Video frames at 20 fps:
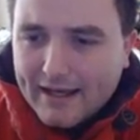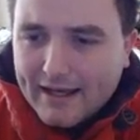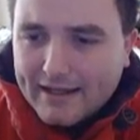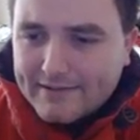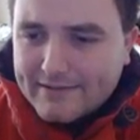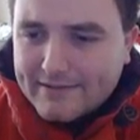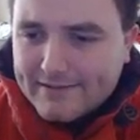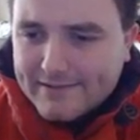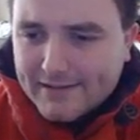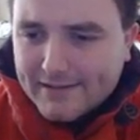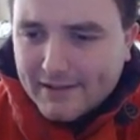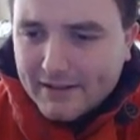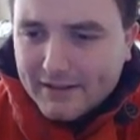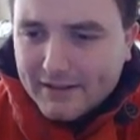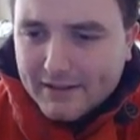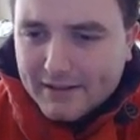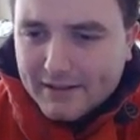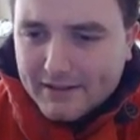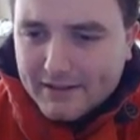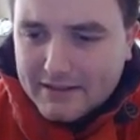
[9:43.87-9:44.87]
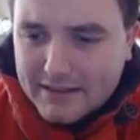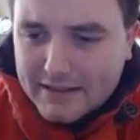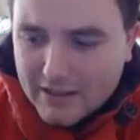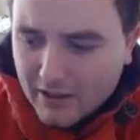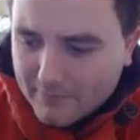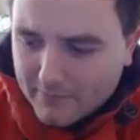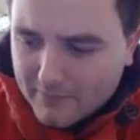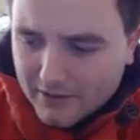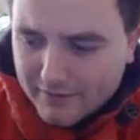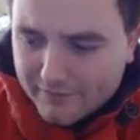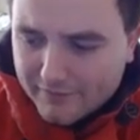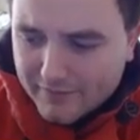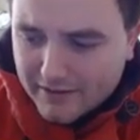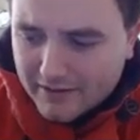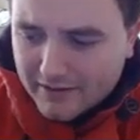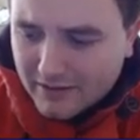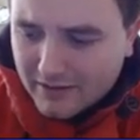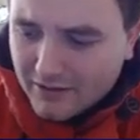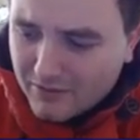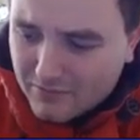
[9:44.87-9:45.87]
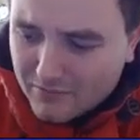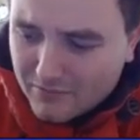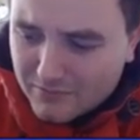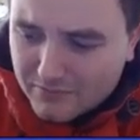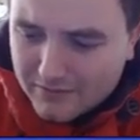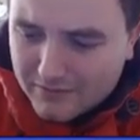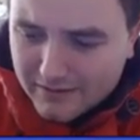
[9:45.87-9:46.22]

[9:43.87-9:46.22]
and uh, you know, I'm kind of thinking, oh,